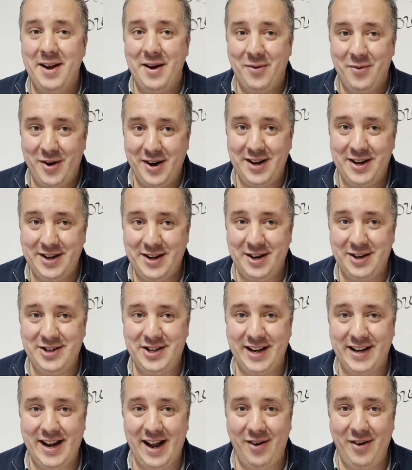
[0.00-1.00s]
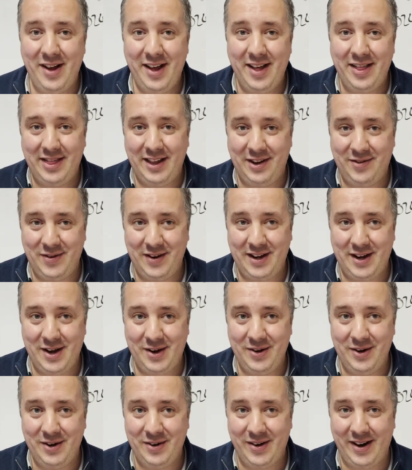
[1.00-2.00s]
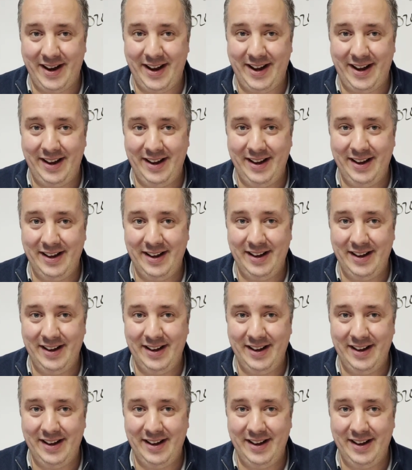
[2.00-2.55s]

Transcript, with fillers: Why don't you go and check out this video right here.